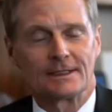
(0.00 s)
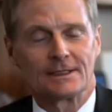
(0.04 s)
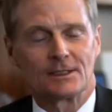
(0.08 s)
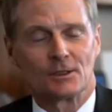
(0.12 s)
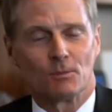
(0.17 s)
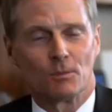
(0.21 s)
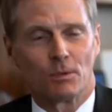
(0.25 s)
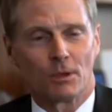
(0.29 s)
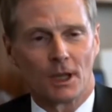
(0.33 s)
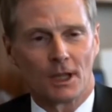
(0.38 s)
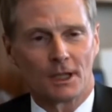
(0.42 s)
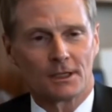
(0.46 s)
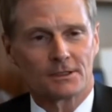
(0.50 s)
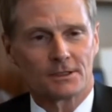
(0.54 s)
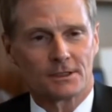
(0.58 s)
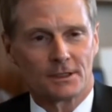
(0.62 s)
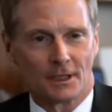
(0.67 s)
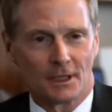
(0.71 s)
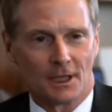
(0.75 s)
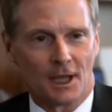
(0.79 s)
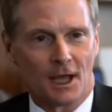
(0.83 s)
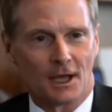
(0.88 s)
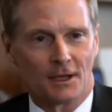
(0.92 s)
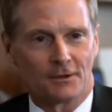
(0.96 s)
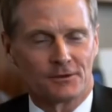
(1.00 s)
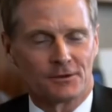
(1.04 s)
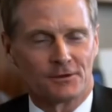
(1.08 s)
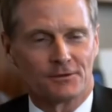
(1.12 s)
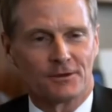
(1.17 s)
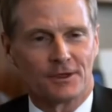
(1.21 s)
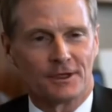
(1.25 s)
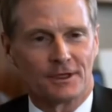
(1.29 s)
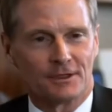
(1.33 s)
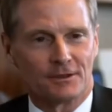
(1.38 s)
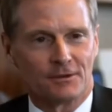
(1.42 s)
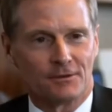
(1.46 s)
to bless the lives
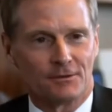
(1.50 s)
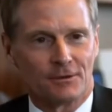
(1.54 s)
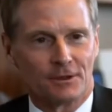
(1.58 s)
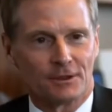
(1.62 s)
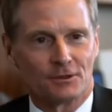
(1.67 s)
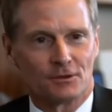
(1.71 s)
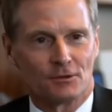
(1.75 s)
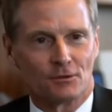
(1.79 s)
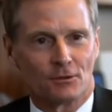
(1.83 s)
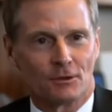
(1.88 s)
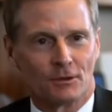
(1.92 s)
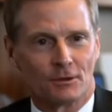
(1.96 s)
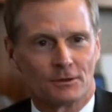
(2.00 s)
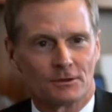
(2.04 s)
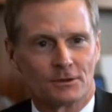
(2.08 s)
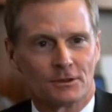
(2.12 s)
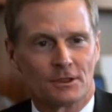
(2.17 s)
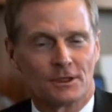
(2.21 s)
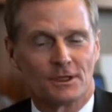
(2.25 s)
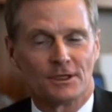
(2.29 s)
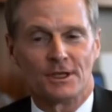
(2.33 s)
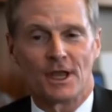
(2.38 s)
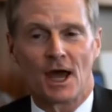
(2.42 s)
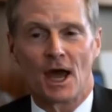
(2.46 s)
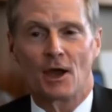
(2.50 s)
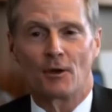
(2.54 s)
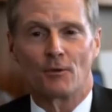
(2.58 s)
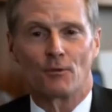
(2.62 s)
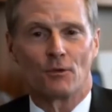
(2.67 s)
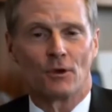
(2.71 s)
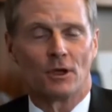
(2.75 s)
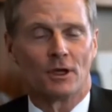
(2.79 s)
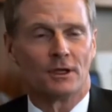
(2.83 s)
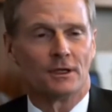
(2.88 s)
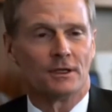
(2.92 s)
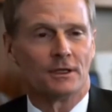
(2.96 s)
of individuals, not
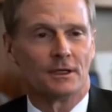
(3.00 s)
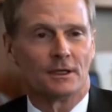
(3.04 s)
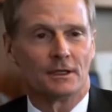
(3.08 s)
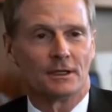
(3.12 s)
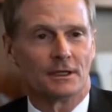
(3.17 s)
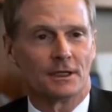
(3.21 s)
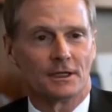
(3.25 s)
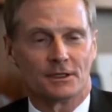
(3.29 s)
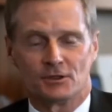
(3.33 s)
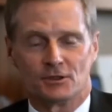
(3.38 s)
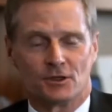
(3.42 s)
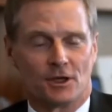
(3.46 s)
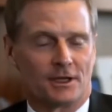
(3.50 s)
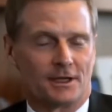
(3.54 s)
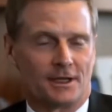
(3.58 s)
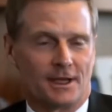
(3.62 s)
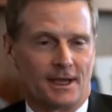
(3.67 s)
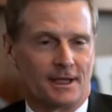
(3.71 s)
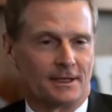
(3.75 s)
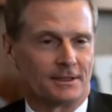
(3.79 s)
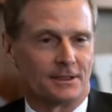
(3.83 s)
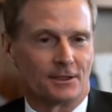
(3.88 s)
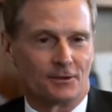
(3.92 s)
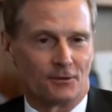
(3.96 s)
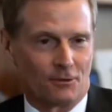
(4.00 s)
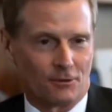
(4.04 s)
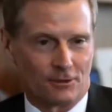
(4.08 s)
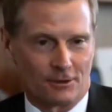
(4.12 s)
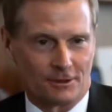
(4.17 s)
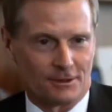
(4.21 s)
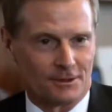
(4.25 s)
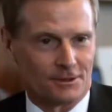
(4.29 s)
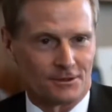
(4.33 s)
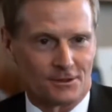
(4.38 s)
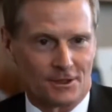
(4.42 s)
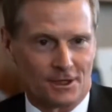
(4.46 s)
run a gigantic
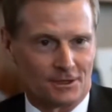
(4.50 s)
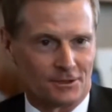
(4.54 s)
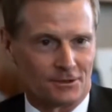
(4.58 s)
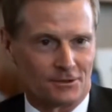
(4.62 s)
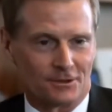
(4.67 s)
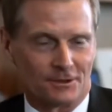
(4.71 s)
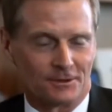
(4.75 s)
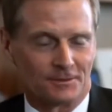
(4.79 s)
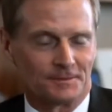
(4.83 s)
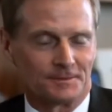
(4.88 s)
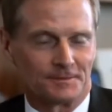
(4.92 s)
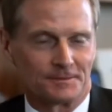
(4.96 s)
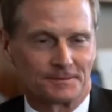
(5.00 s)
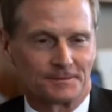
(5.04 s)
organization.